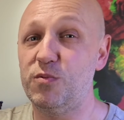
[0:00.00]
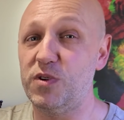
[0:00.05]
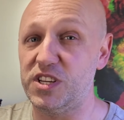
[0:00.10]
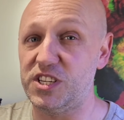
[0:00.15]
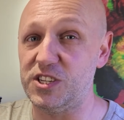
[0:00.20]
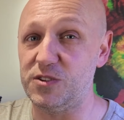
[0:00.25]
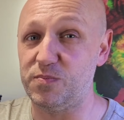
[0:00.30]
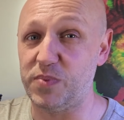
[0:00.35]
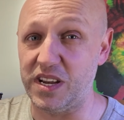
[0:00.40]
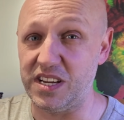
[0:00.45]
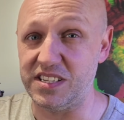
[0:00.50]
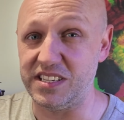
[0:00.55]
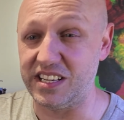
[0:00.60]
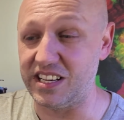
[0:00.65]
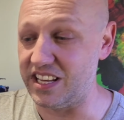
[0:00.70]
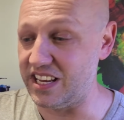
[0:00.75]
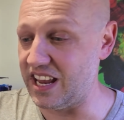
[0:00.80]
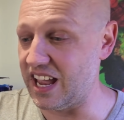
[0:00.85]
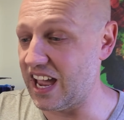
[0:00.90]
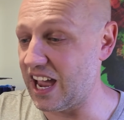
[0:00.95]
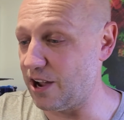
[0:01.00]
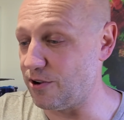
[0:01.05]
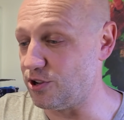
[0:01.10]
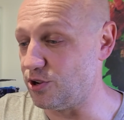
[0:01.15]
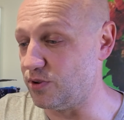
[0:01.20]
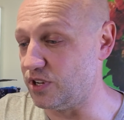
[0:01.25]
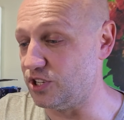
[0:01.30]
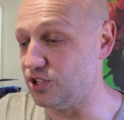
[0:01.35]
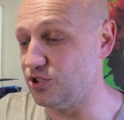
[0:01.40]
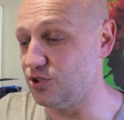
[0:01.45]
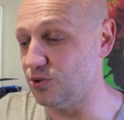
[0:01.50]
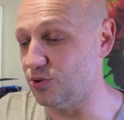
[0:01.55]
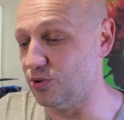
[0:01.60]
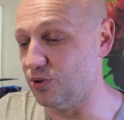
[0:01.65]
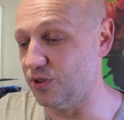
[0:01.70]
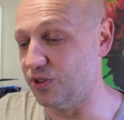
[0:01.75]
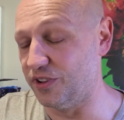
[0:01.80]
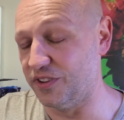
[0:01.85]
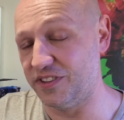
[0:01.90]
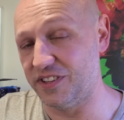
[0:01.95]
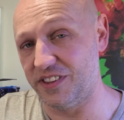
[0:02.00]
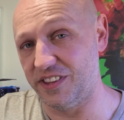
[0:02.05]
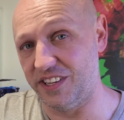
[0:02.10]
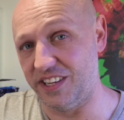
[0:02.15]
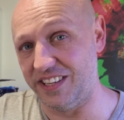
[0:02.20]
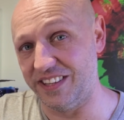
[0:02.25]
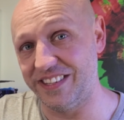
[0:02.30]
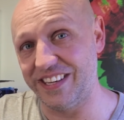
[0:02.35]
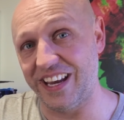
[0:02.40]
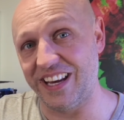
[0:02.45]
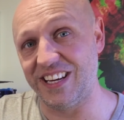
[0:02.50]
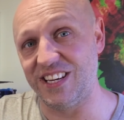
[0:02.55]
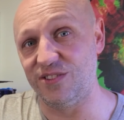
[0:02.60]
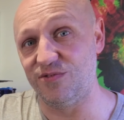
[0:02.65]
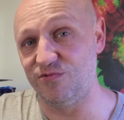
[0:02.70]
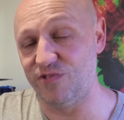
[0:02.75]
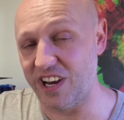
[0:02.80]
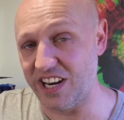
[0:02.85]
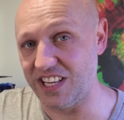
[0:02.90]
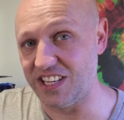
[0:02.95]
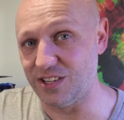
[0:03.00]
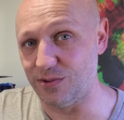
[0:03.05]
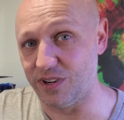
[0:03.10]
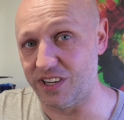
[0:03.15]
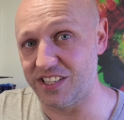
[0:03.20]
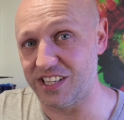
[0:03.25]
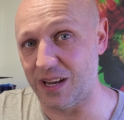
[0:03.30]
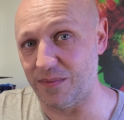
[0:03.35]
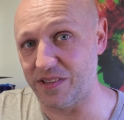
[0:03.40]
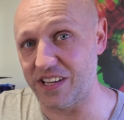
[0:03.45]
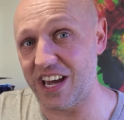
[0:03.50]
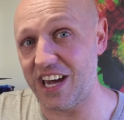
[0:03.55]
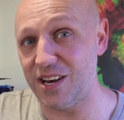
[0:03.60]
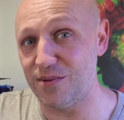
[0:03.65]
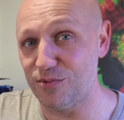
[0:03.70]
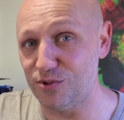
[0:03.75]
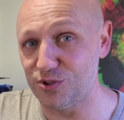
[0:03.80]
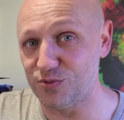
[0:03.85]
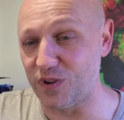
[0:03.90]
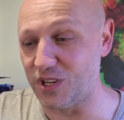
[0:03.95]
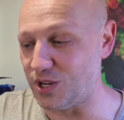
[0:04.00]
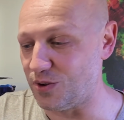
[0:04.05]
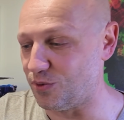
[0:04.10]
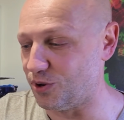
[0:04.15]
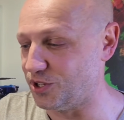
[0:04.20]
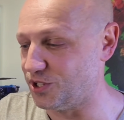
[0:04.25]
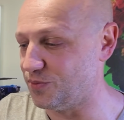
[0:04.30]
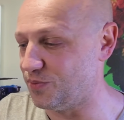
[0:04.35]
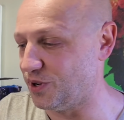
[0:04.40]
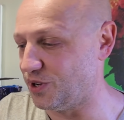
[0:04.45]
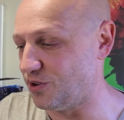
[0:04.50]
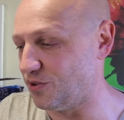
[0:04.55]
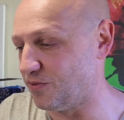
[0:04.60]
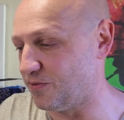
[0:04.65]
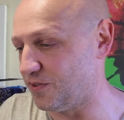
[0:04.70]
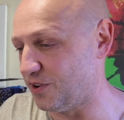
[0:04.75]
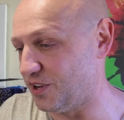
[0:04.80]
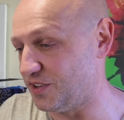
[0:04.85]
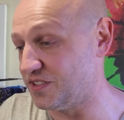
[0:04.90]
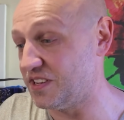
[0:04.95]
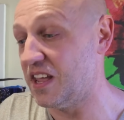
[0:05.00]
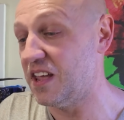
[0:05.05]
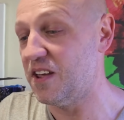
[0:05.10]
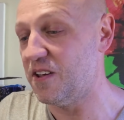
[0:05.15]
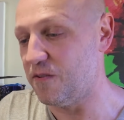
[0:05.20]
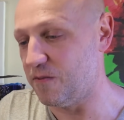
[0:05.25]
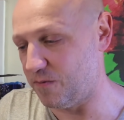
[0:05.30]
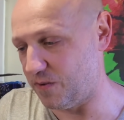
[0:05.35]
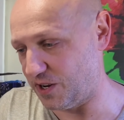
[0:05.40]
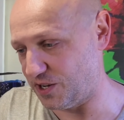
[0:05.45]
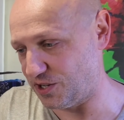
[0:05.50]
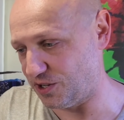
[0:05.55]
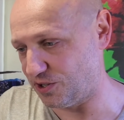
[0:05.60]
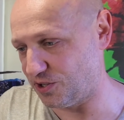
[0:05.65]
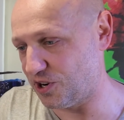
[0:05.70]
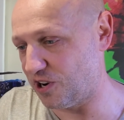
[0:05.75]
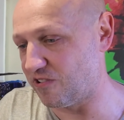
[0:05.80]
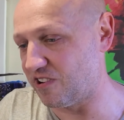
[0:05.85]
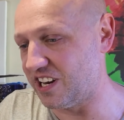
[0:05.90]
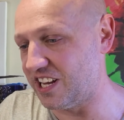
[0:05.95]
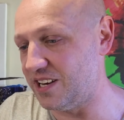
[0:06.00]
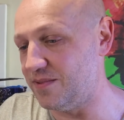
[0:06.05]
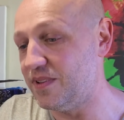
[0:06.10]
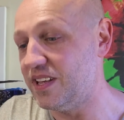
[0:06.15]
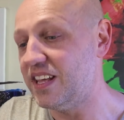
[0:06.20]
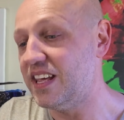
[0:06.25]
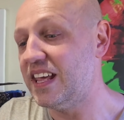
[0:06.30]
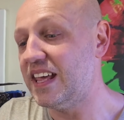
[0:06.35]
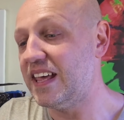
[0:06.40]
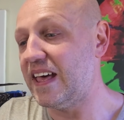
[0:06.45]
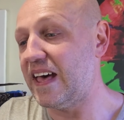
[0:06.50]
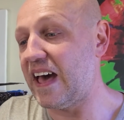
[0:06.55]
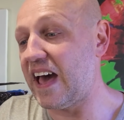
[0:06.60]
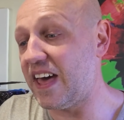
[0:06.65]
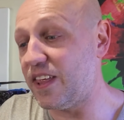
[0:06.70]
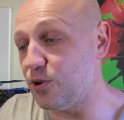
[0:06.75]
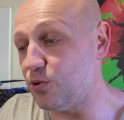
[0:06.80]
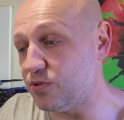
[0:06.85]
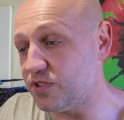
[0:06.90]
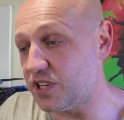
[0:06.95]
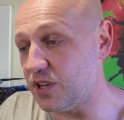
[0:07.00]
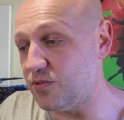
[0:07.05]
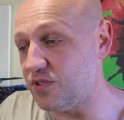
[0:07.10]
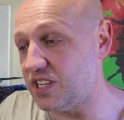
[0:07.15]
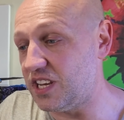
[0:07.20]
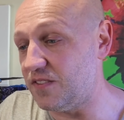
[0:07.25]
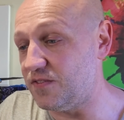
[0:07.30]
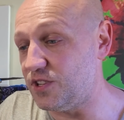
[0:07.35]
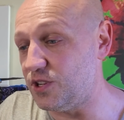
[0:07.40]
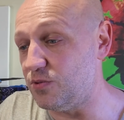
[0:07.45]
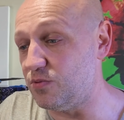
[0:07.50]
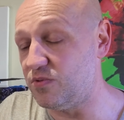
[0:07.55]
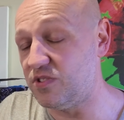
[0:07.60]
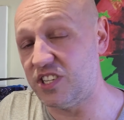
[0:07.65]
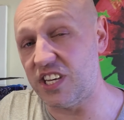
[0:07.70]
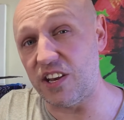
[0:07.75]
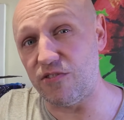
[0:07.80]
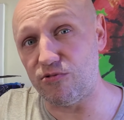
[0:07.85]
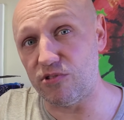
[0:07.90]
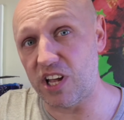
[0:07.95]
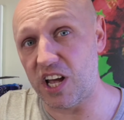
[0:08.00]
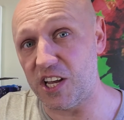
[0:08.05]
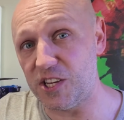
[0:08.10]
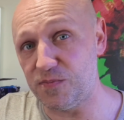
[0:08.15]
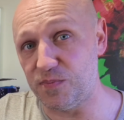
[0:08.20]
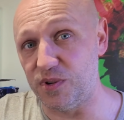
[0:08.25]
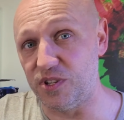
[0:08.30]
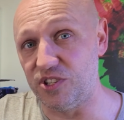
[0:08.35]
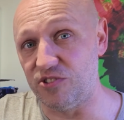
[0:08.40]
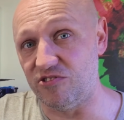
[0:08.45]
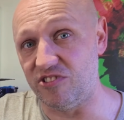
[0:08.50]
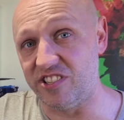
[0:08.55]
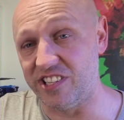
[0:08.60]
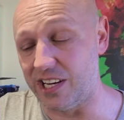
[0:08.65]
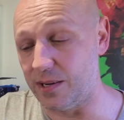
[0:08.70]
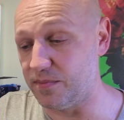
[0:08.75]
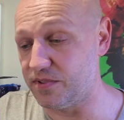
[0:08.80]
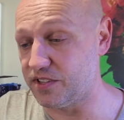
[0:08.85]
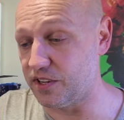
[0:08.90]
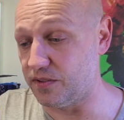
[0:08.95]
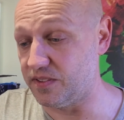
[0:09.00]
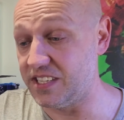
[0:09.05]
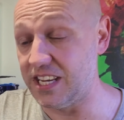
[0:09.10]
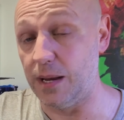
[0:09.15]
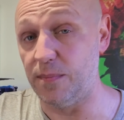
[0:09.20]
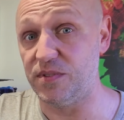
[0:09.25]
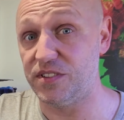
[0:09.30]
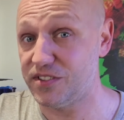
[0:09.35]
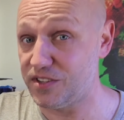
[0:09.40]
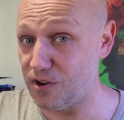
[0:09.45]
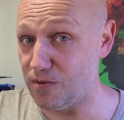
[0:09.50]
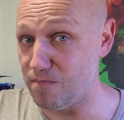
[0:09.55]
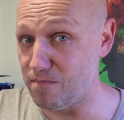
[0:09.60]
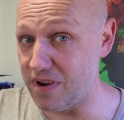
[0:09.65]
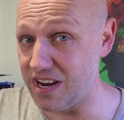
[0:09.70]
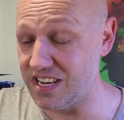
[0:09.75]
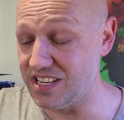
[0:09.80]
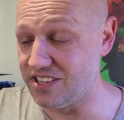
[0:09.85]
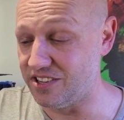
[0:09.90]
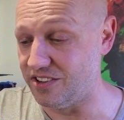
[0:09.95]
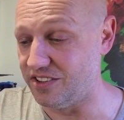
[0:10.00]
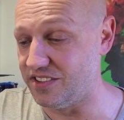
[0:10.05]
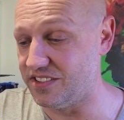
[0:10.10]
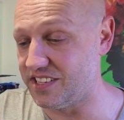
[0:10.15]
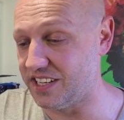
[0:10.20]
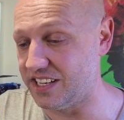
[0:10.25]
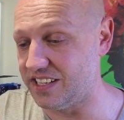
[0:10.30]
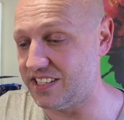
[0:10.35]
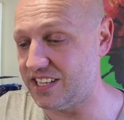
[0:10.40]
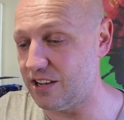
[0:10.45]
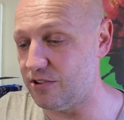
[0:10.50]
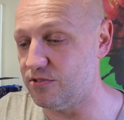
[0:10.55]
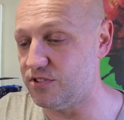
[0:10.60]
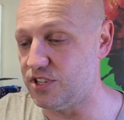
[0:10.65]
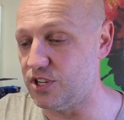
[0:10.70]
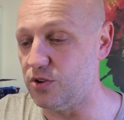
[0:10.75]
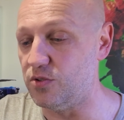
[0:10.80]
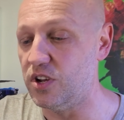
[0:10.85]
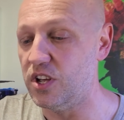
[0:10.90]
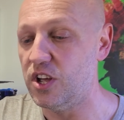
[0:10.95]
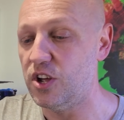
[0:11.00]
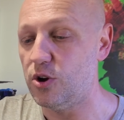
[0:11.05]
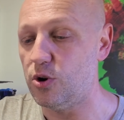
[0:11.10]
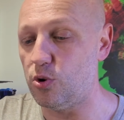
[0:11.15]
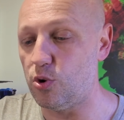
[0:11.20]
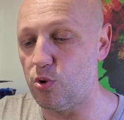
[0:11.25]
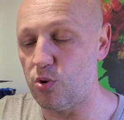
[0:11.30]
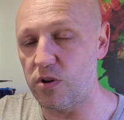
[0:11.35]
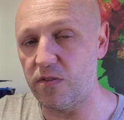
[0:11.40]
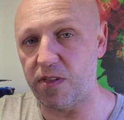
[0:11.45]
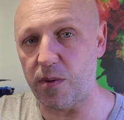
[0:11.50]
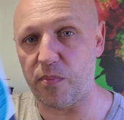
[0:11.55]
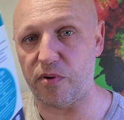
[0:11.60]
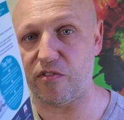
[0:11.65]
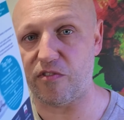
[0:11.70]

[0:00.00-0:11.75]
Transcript: which is basically how you ensure that the tank is ready to accept animals when you want to put your first fish and coral in. And it also gives you general husbandry tips, so maintenance, and it tells you all of the